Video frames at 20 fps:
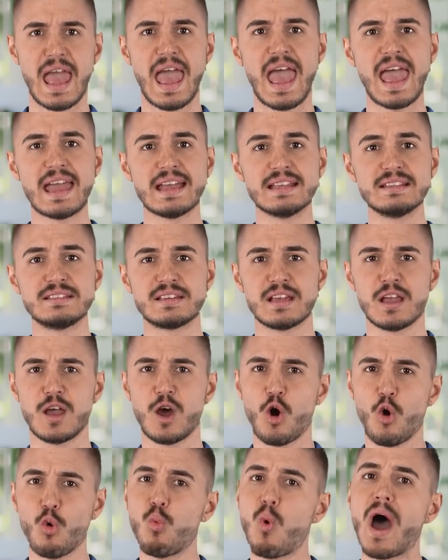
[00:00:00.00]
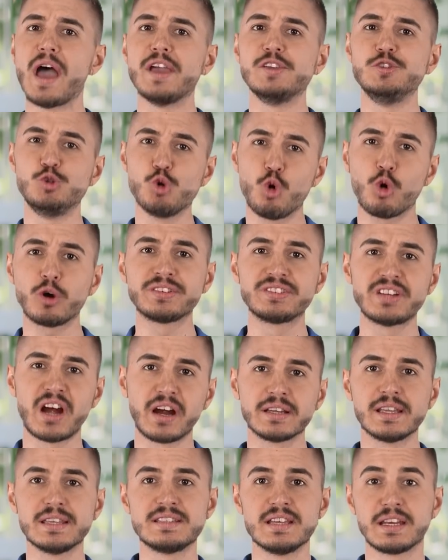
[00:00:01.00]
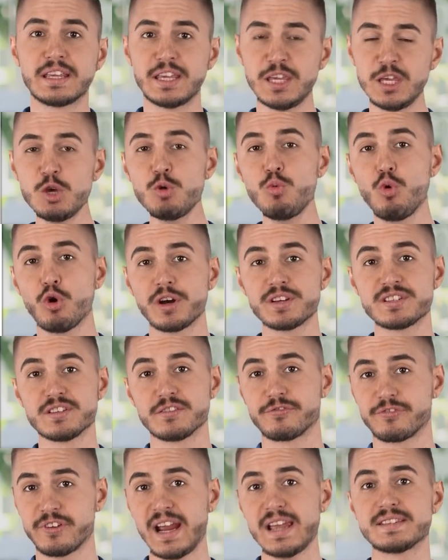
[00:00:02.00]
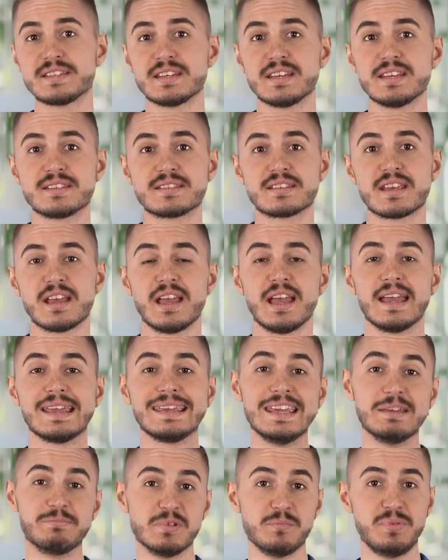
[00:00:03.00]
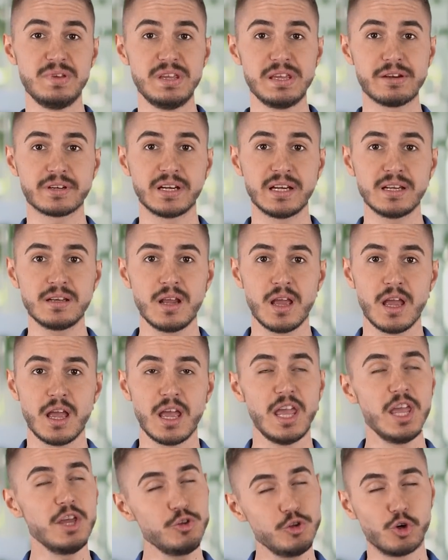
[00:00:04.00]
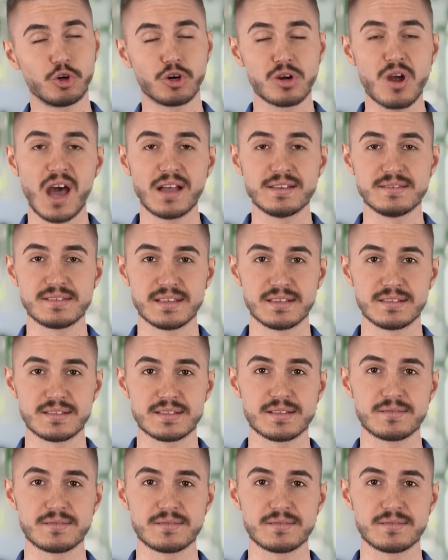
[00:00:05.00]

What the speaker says: and why your targeted keywords and phrases keep appearing in your content.